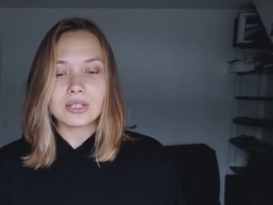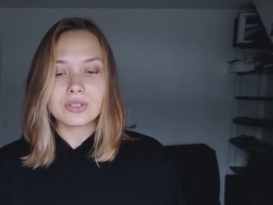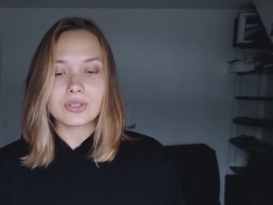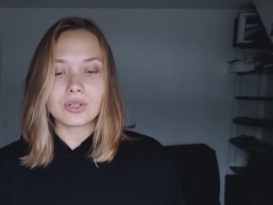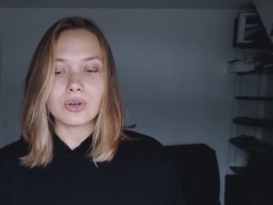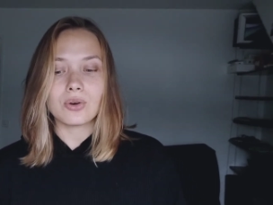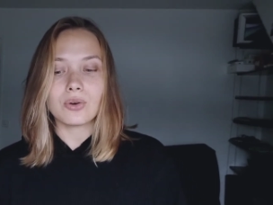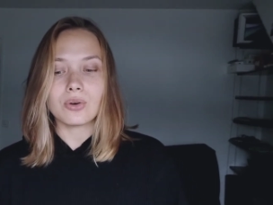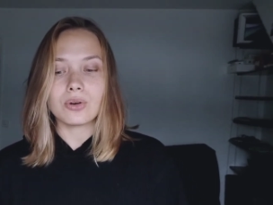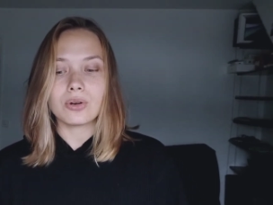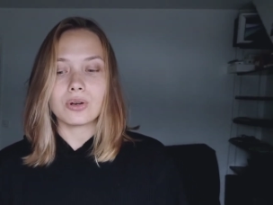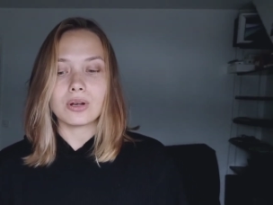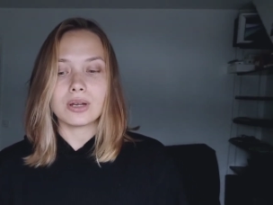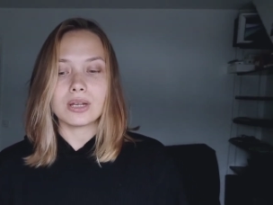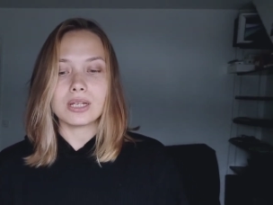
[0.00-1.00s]
So
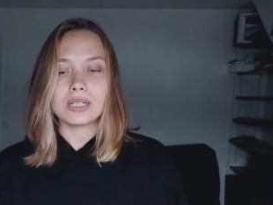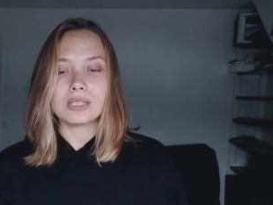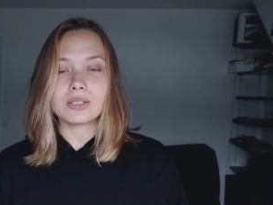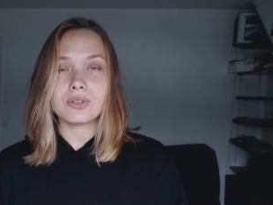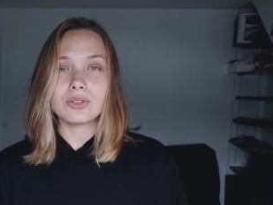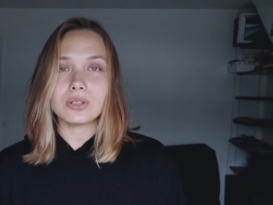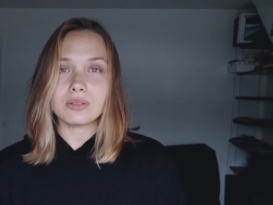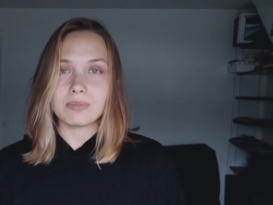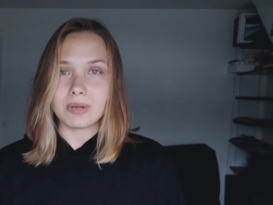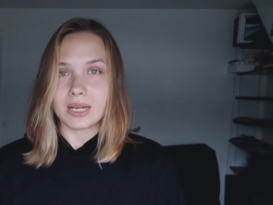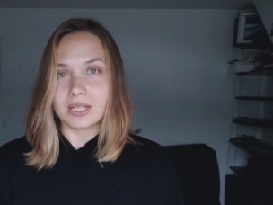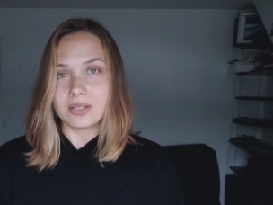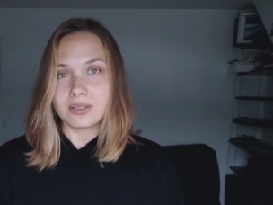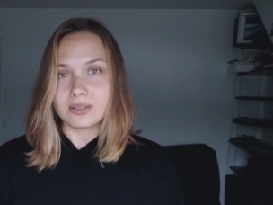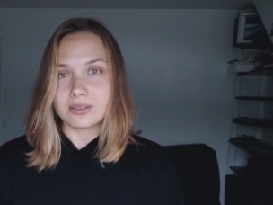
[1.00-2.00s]
it's good and
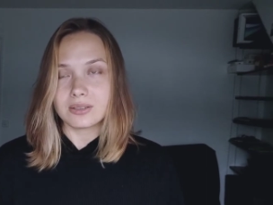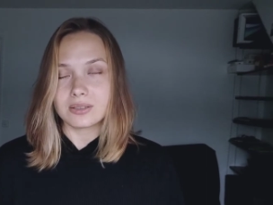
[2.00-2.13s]
bad.